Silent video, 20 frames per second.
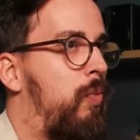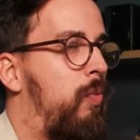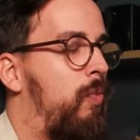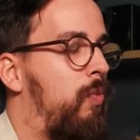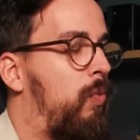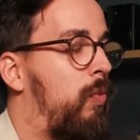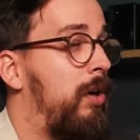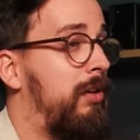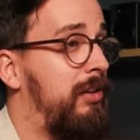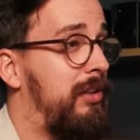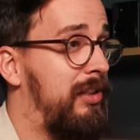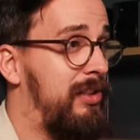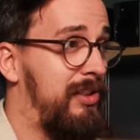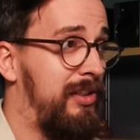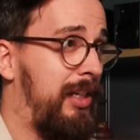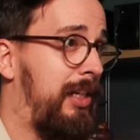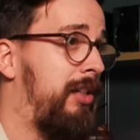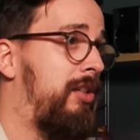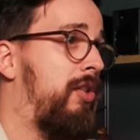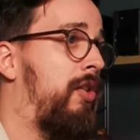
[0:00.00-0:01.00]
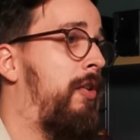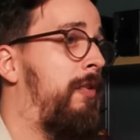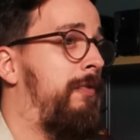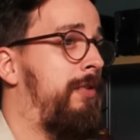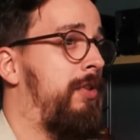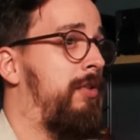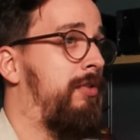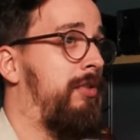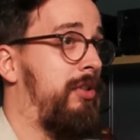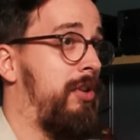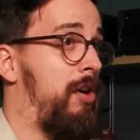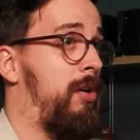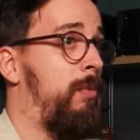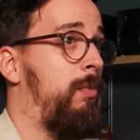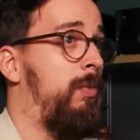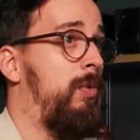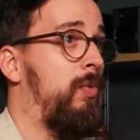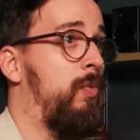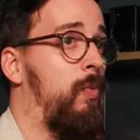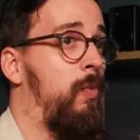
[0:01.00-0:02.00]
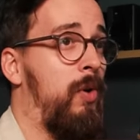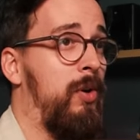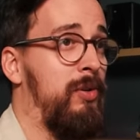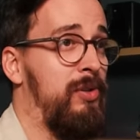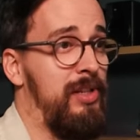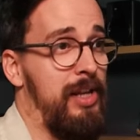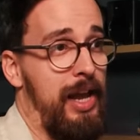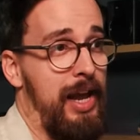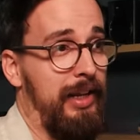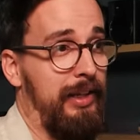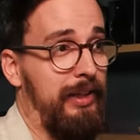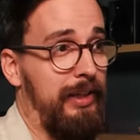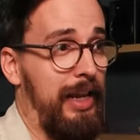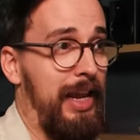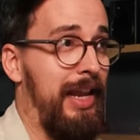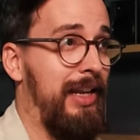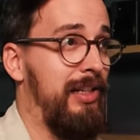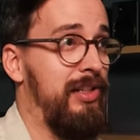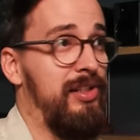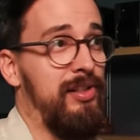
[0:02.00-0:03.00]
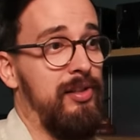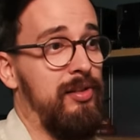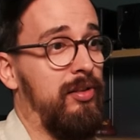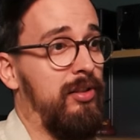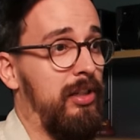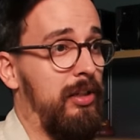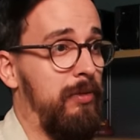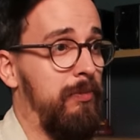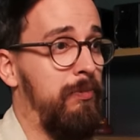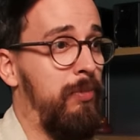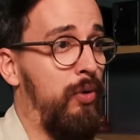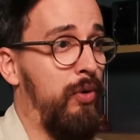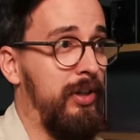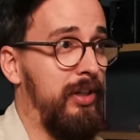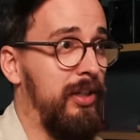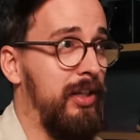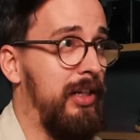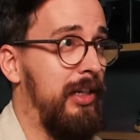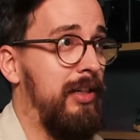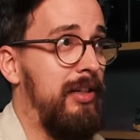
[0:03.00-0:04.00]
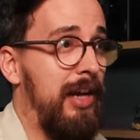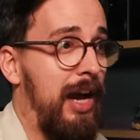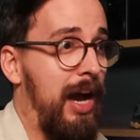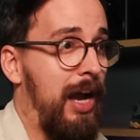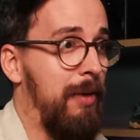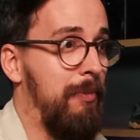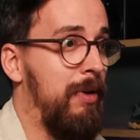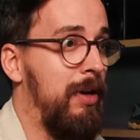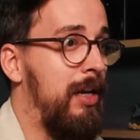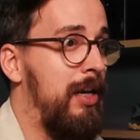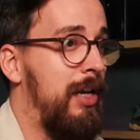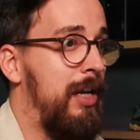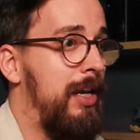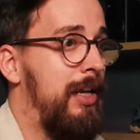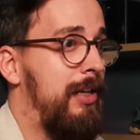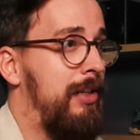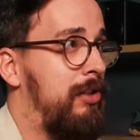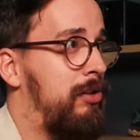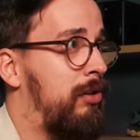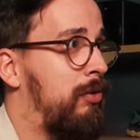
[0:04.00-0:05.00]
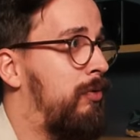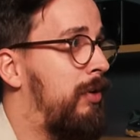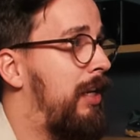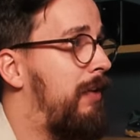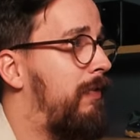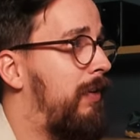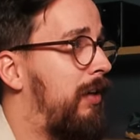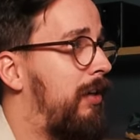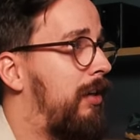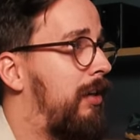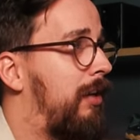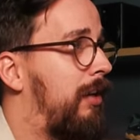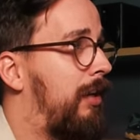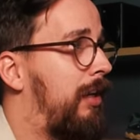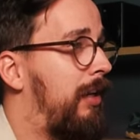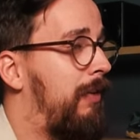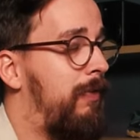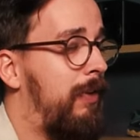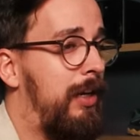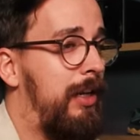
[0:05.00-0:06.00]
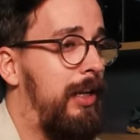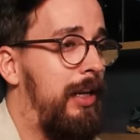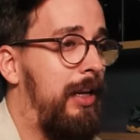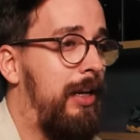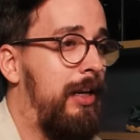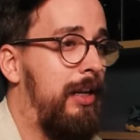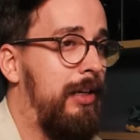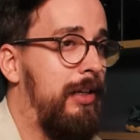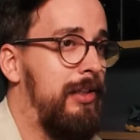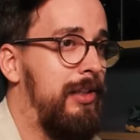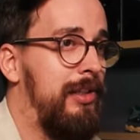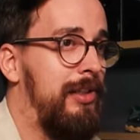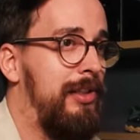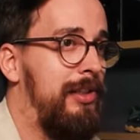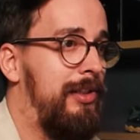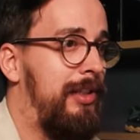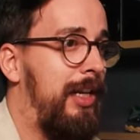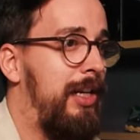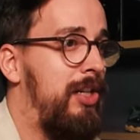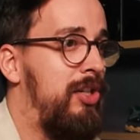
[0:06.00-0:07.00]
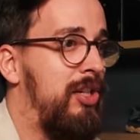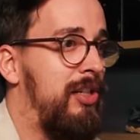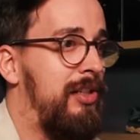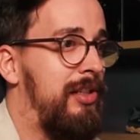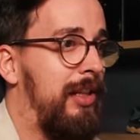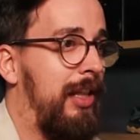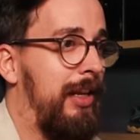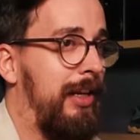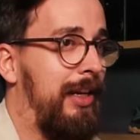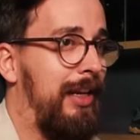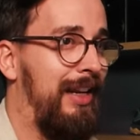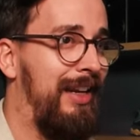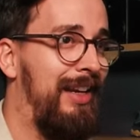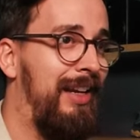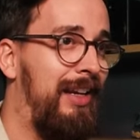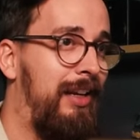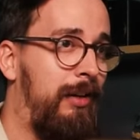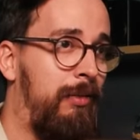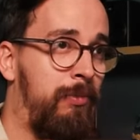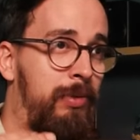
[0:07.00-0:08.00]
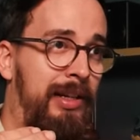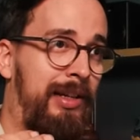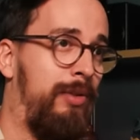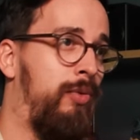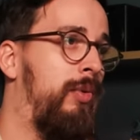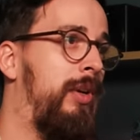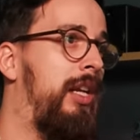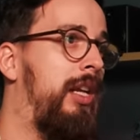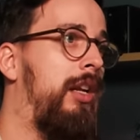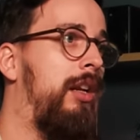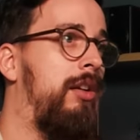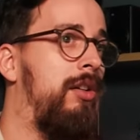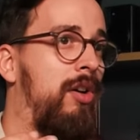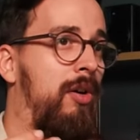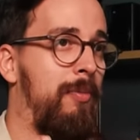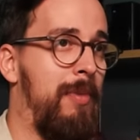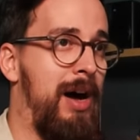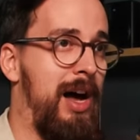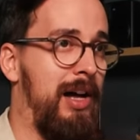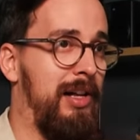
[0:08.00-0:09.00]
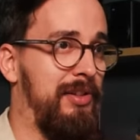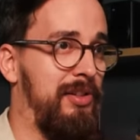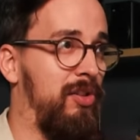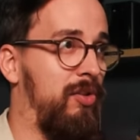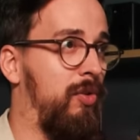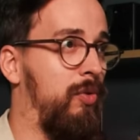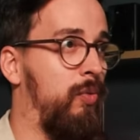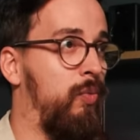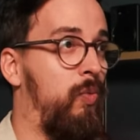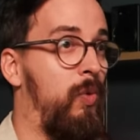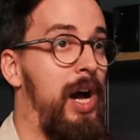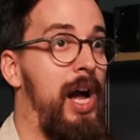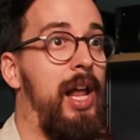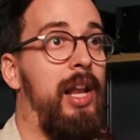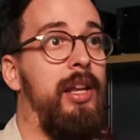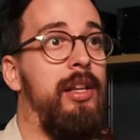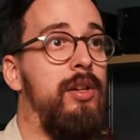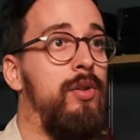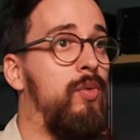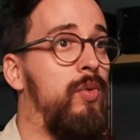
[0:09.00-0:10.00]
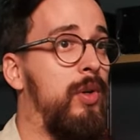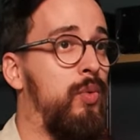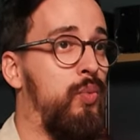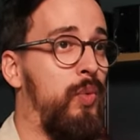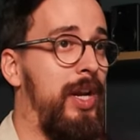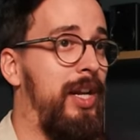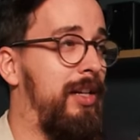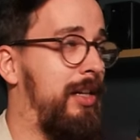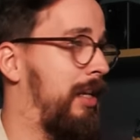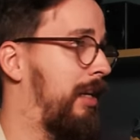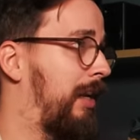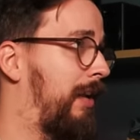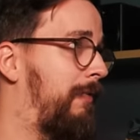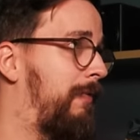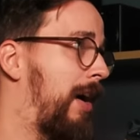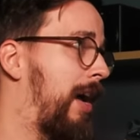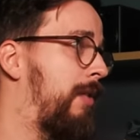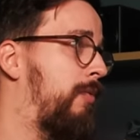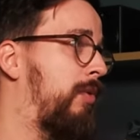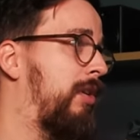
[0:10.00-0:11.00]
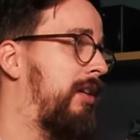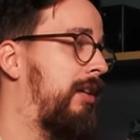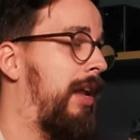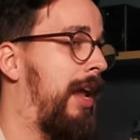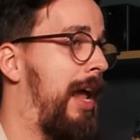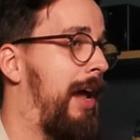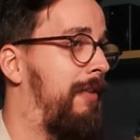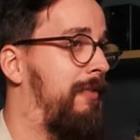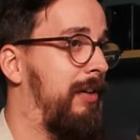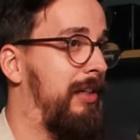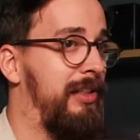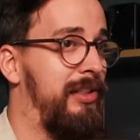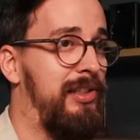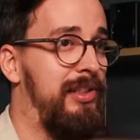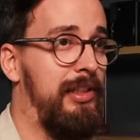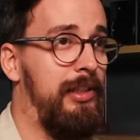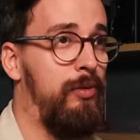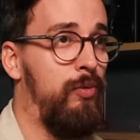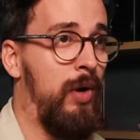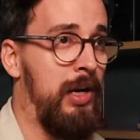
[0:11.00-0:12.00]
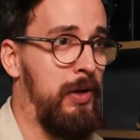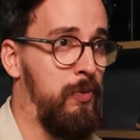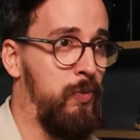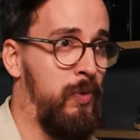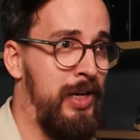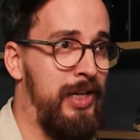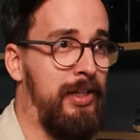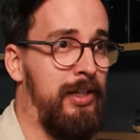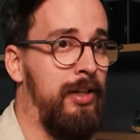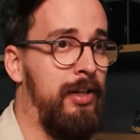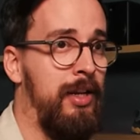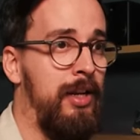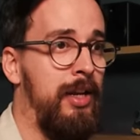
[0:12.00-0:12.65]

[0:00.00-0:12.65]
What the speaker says: what the state of your DOM was at a certain point in time. So even in stages like in between commands or while you were waiting, if I would have a CY wait